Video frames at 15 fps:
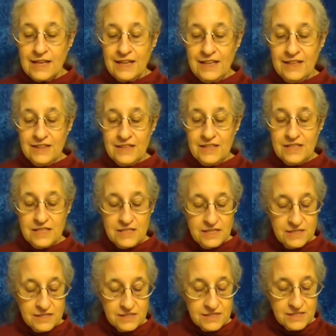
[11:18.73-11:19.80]
In the
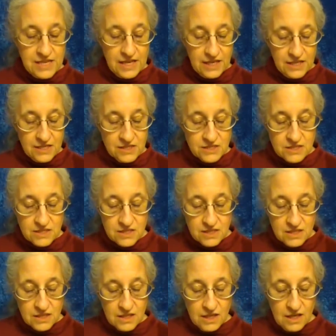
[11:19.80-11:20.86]
second
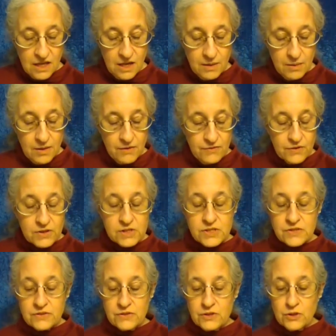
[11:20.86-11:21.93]
uh,
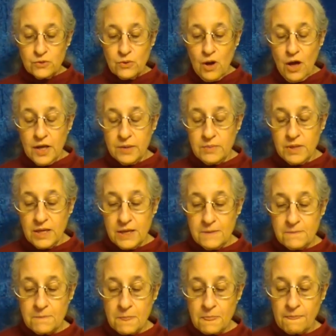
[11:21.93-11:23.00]
verse in Deuteronomy,